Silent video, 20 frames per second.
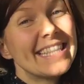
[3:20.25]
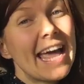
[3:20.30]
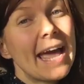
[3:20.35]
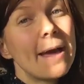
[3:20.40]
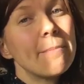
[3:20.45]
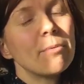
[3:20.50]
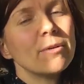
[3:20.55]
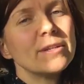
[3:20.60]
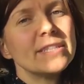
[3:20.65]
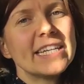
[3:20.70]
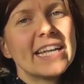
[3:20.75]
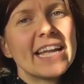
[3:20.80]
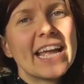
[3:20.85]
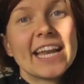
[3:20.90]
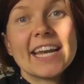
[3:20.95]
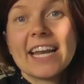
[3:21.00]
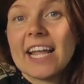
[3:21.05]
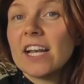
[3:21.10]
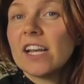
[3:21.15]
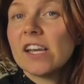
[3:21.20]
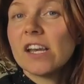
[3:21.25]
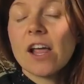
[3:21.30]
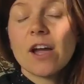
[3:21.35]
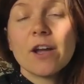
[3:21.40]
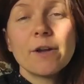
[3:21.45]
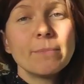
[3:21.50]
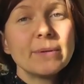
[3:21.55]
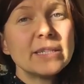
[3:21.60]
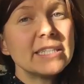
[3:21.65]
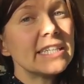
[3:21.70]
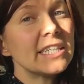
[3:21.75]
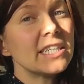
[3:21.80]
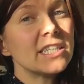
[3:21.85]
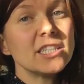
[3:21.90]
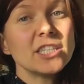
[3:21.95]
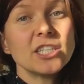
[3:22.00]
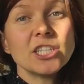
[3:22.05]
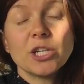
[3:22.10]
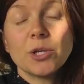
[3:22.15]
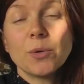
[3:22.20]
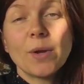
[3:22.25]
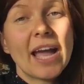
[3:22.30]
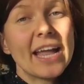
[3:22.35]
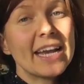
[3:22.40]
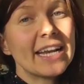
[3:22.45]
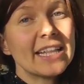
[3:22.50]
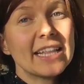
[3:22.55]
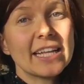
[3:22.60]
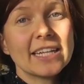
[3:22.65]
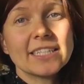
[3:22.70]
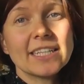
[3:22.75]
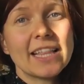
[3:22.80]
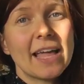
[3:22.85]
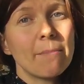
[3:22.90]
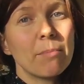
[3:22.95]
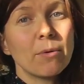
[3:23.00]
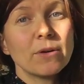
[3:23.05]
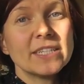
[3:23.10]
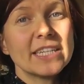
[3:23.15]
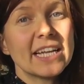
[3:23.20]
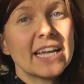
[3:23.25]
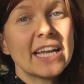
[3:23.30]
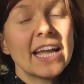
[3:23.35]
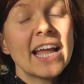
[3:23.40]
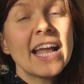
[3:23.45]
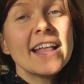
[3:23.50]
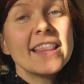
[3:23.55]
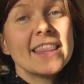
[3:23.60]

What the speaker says: their body and that nobody can do anything to their body